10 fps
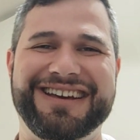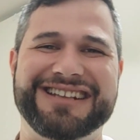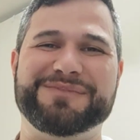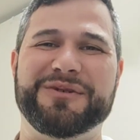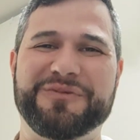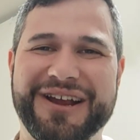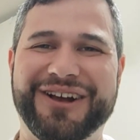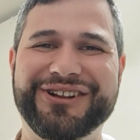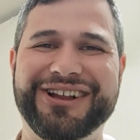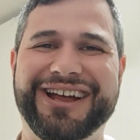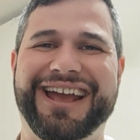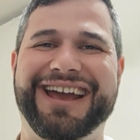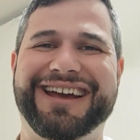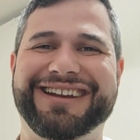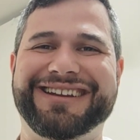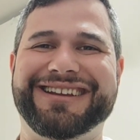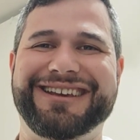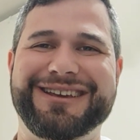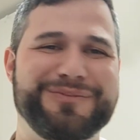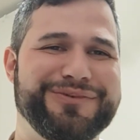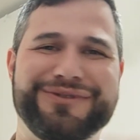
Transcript: It's been real, and keep